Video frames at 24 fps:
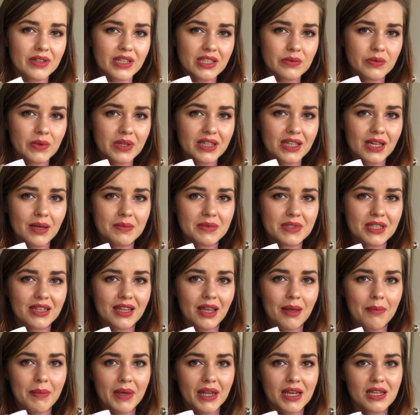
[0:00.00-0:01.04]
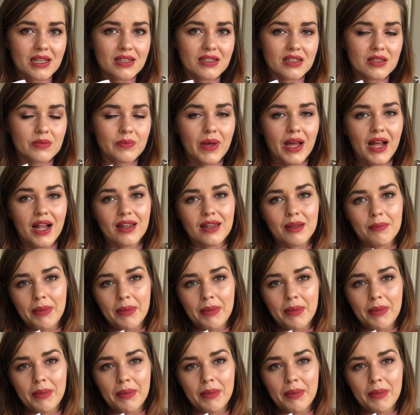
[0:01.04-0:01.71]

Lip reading: This one comes in their minis as well.